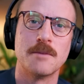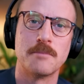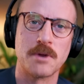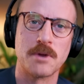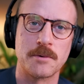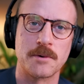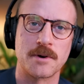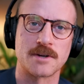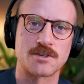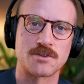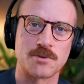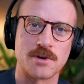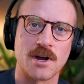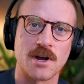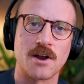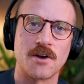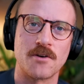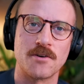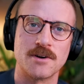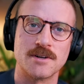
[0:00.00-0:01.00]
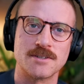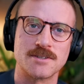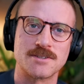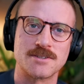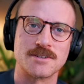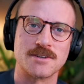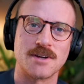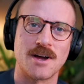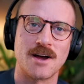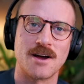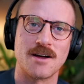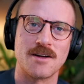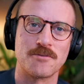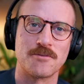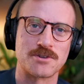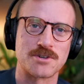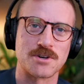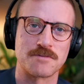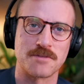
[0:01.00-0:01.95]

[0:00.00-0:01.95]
BWRX 300s, which are